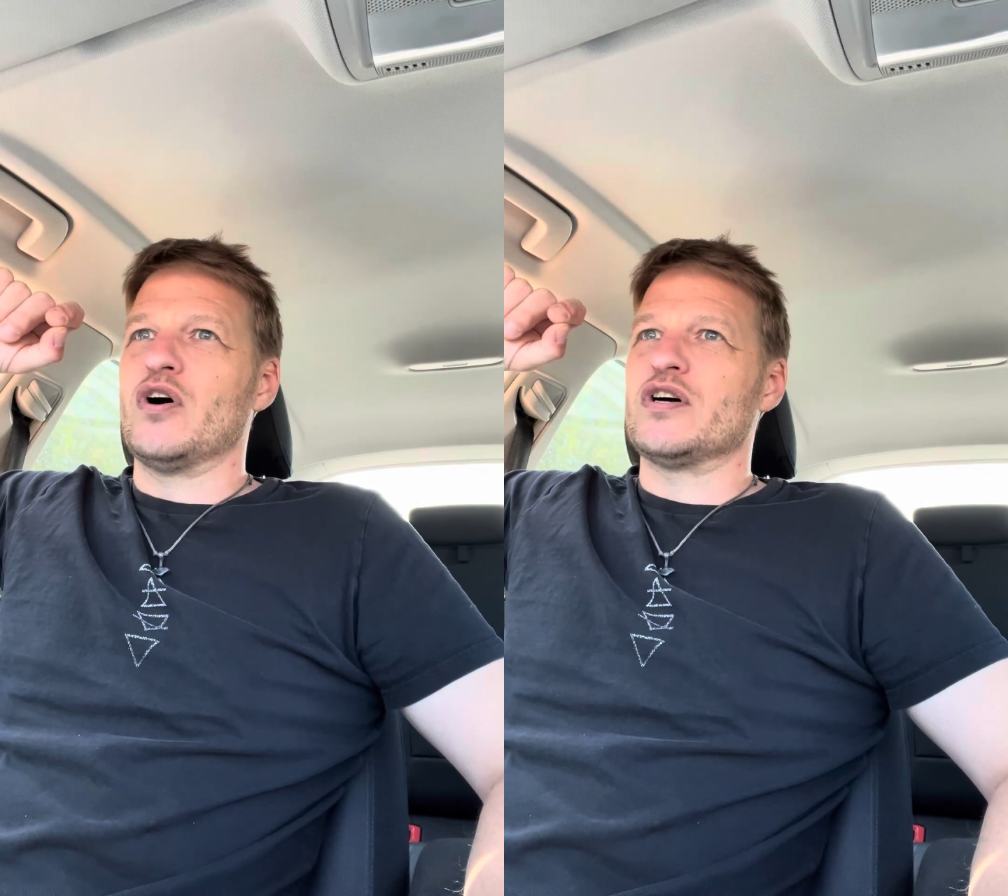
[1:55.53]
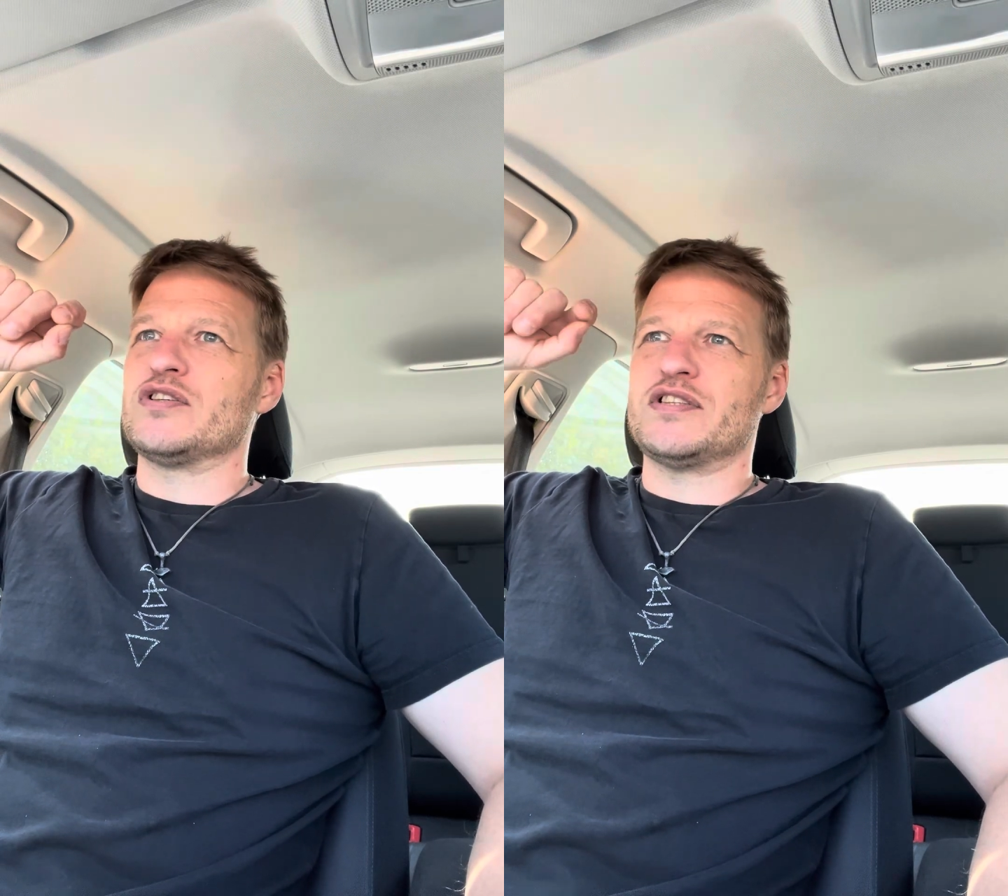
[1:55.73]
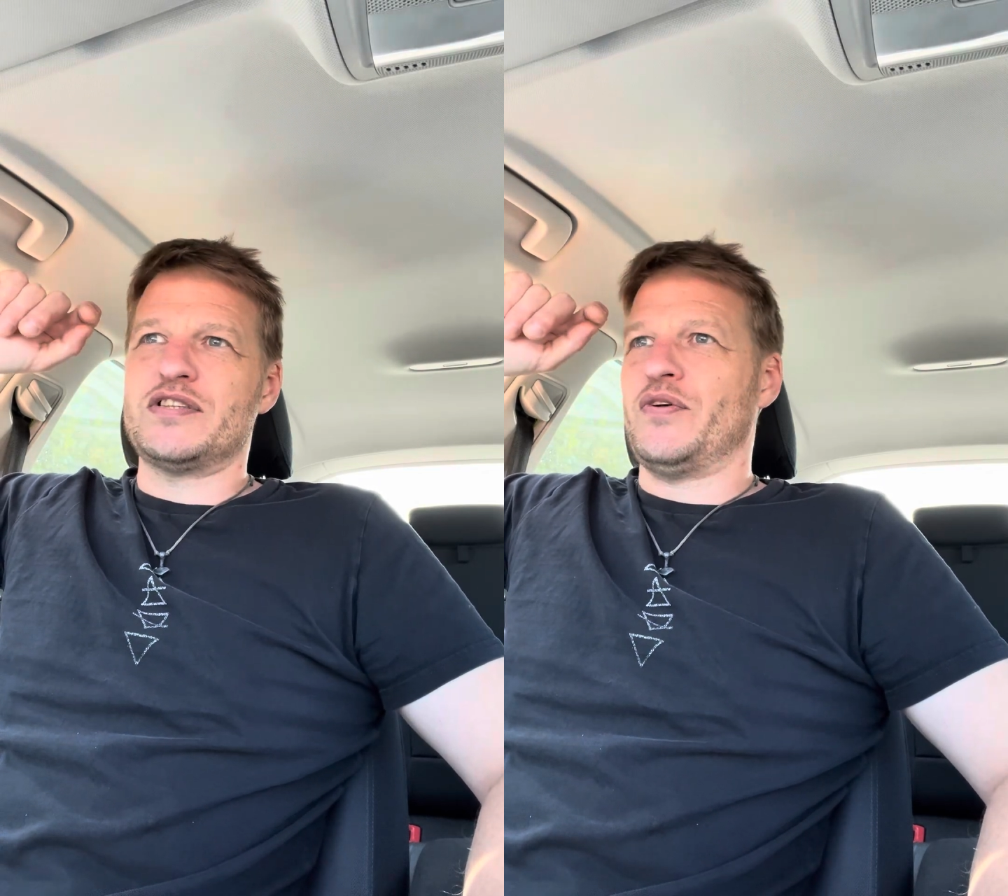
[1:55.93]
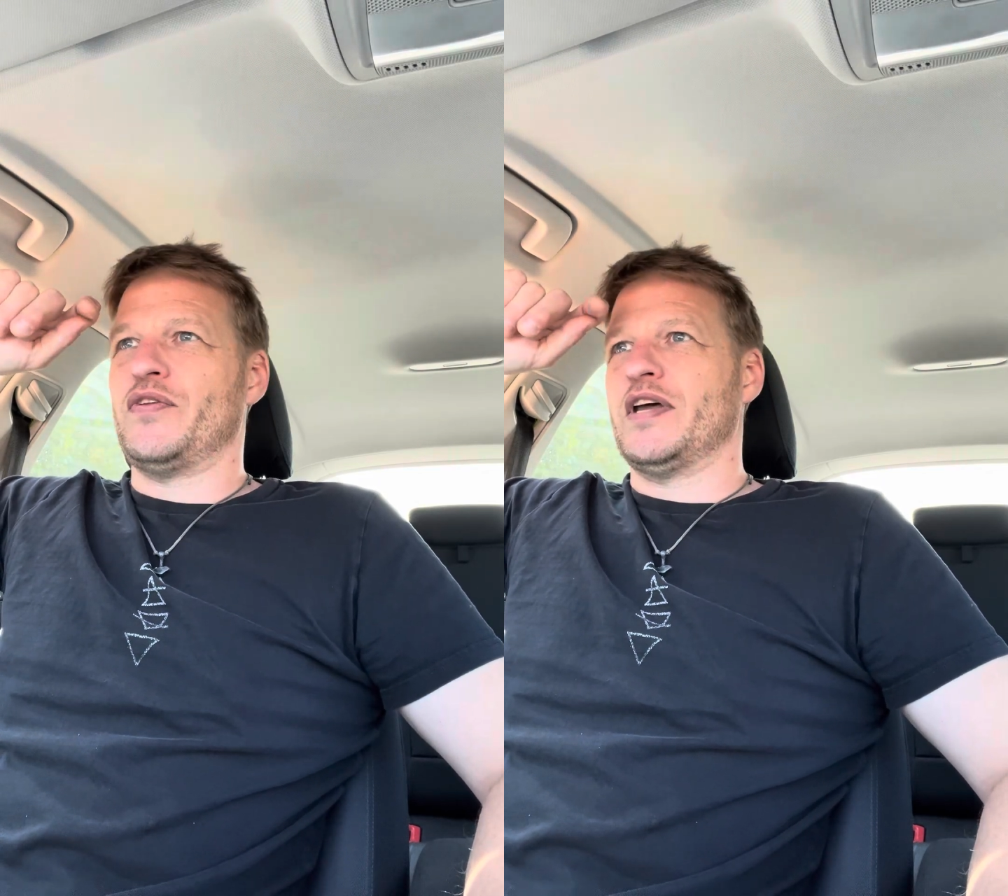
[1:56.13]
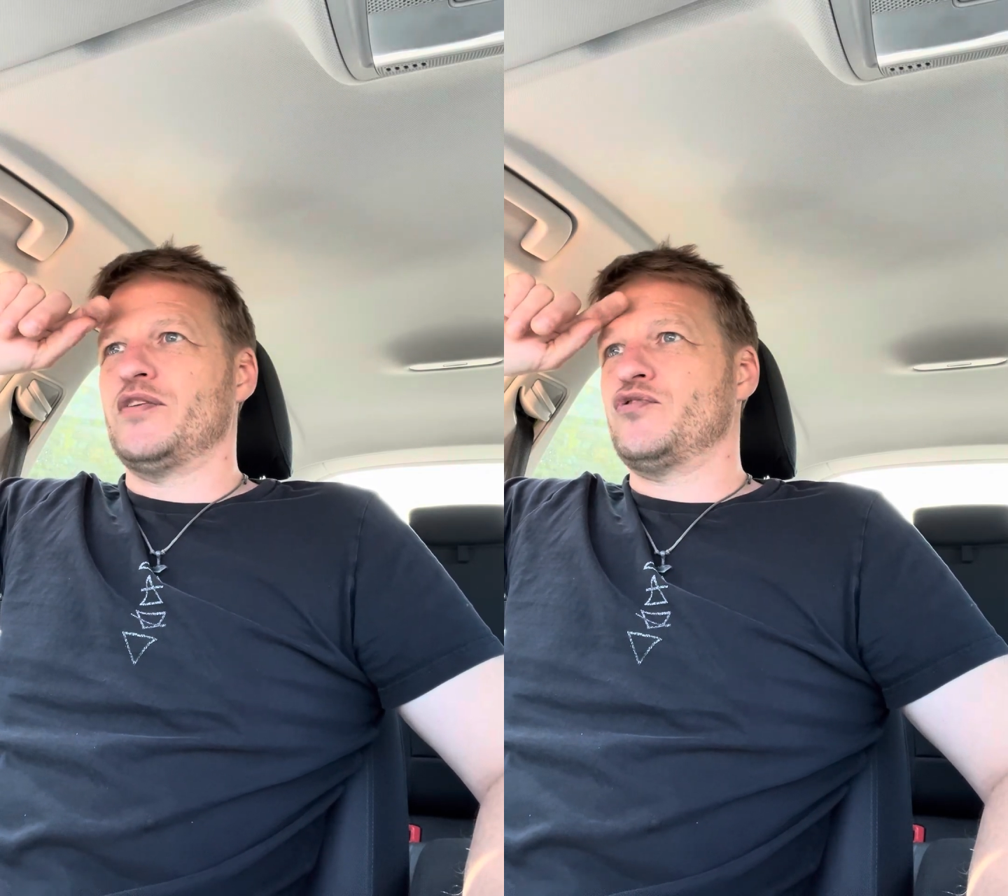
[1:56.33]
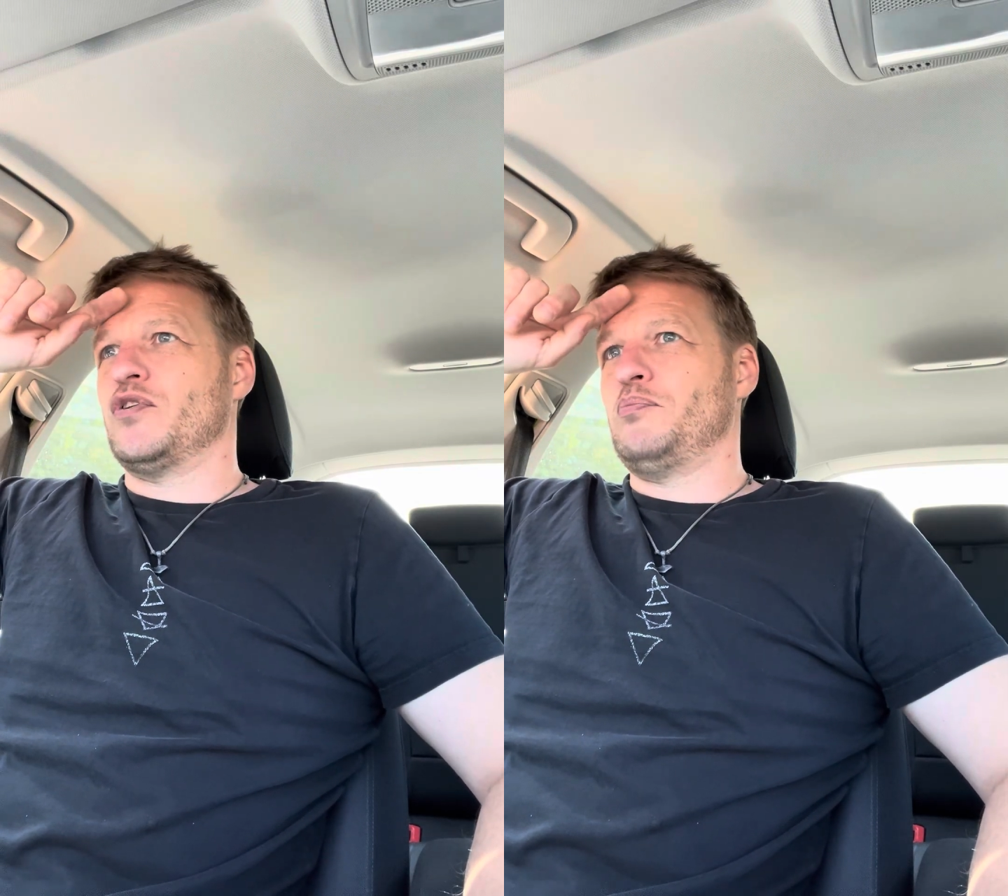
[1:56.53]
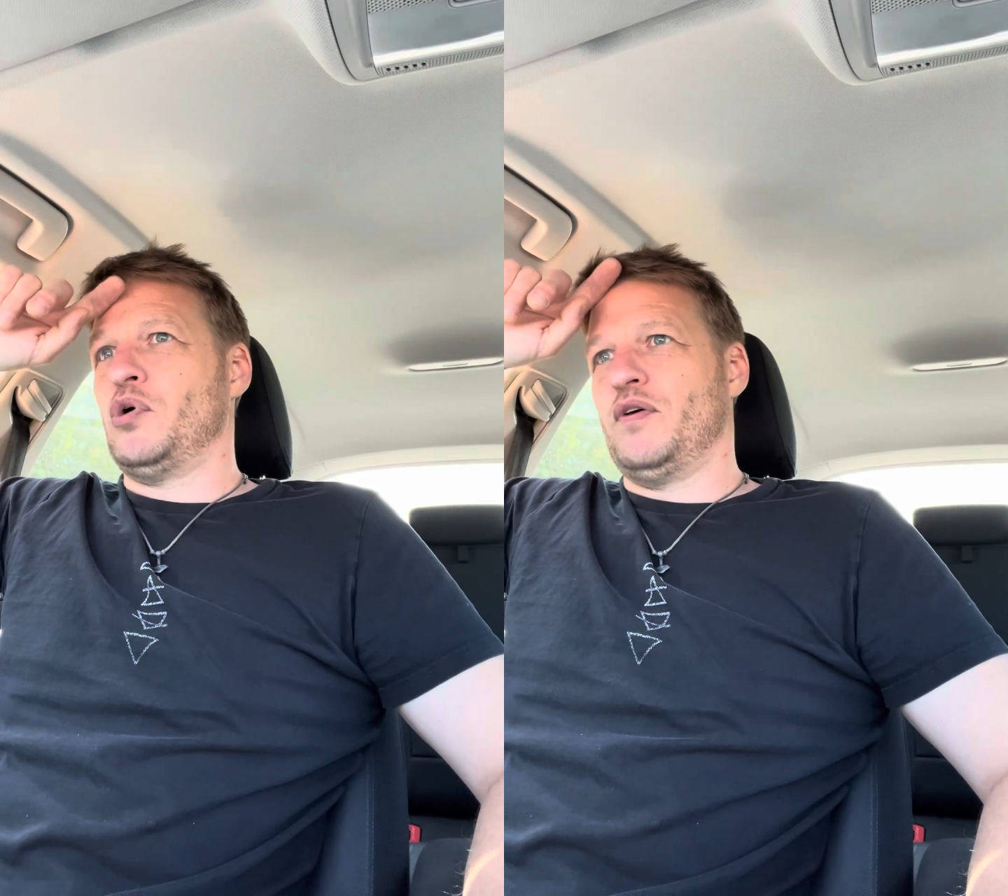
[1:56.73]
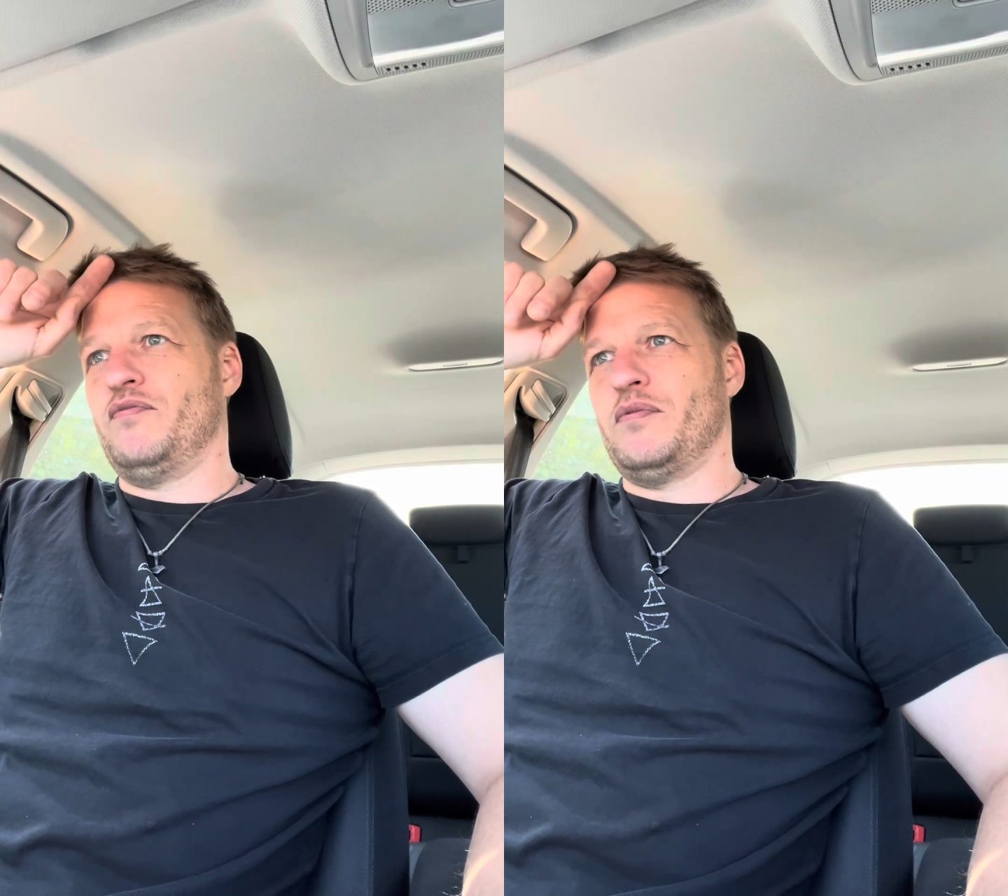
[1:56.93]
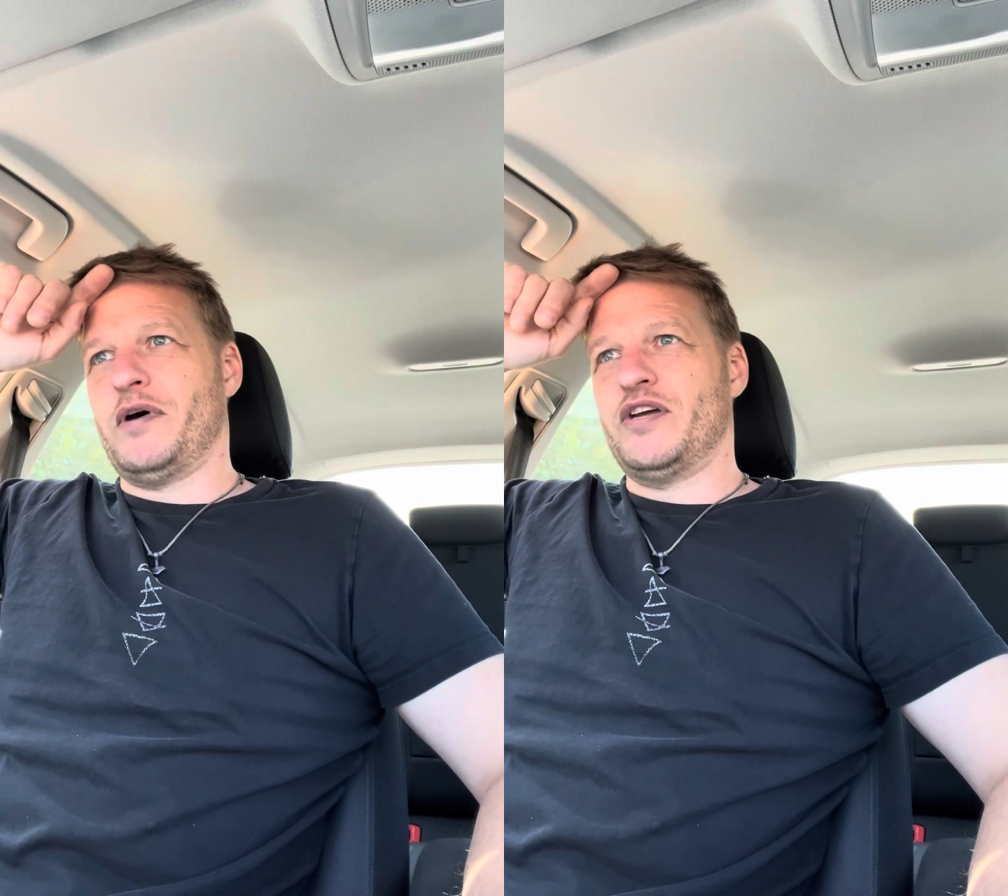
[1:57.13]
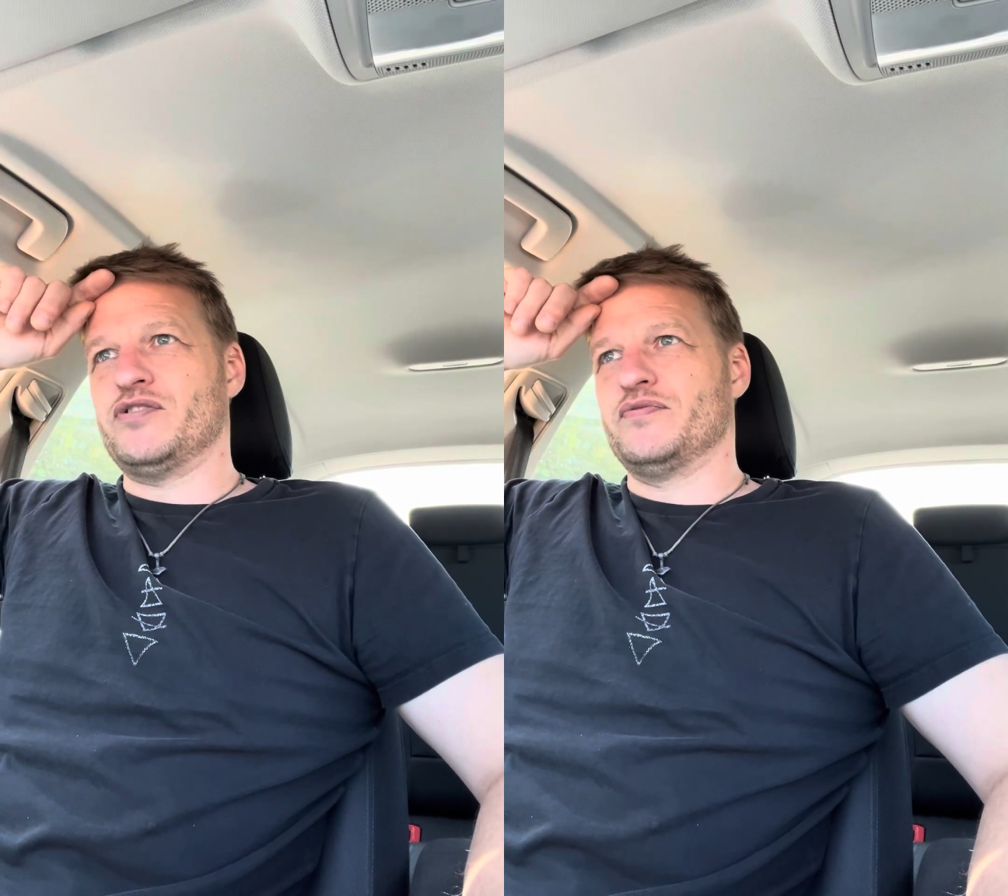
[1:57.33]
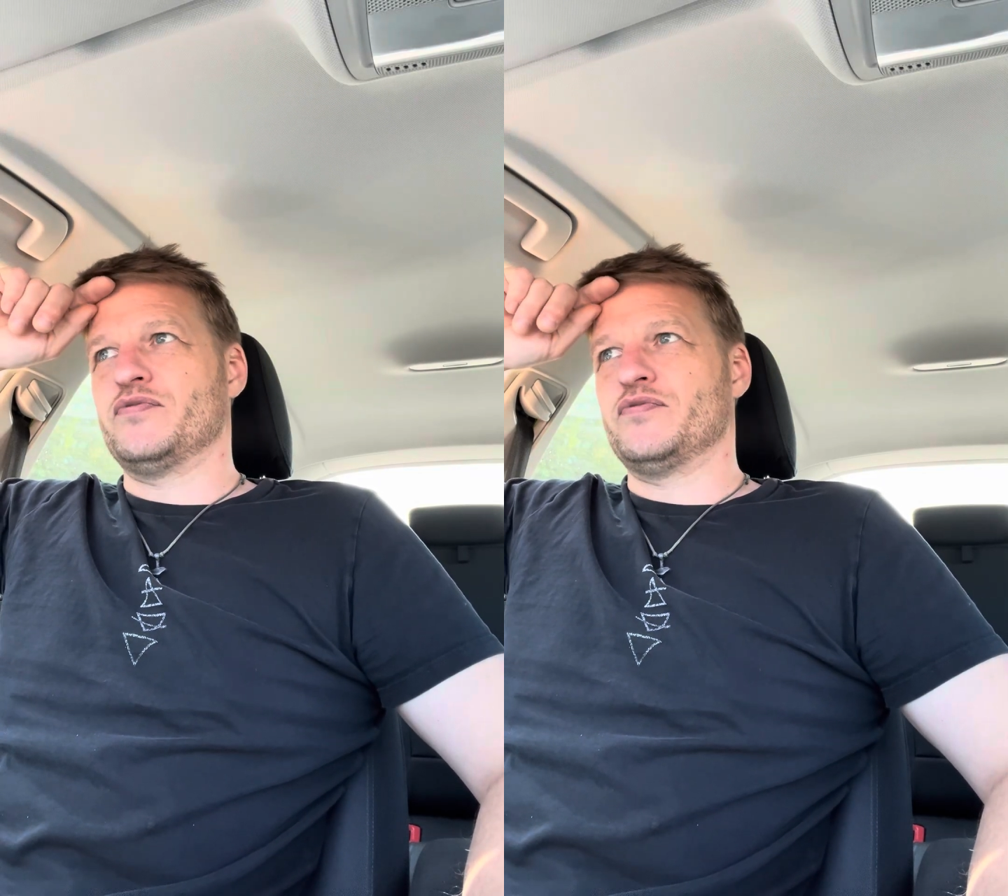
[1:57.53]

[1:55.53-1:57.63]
because I still think it's trying to pull information